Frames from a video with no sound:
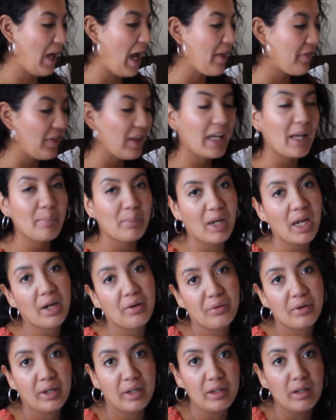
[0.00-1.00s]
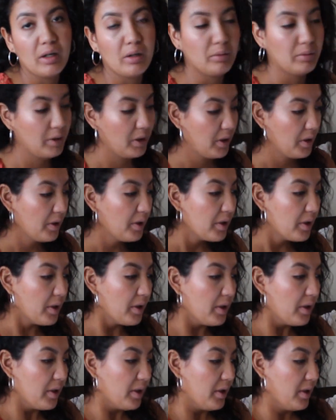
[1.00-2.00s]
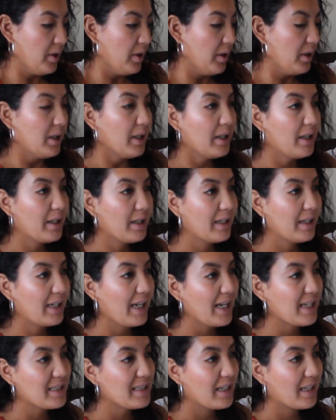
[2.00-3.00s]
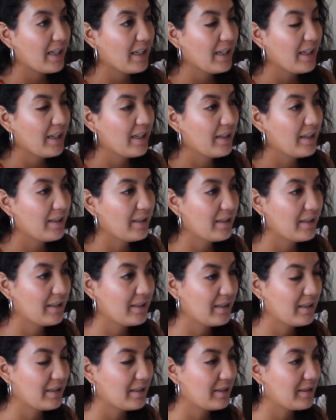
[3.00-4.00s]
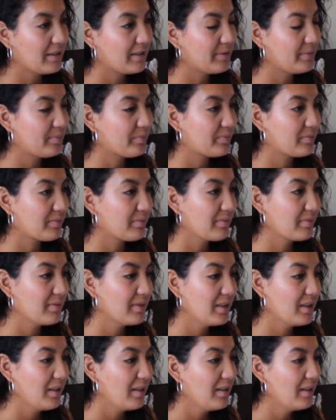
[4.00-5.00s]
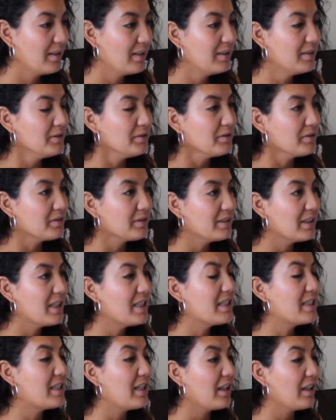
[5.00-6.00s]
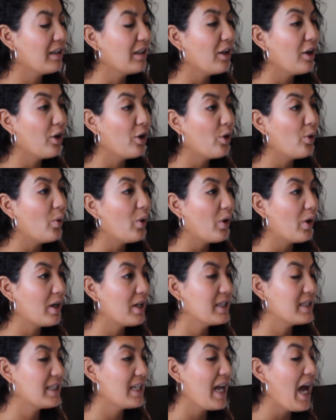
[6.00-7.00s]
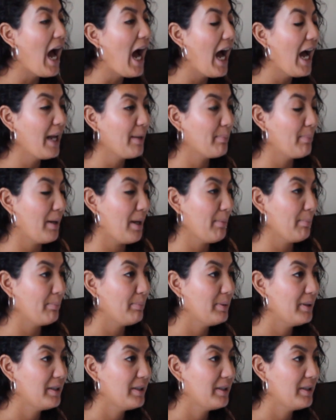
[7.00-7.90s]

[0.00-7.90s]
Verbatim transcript: I think I'm carrying low. Mom. Yes, honey? I see the boat. Is it low or is it high bump?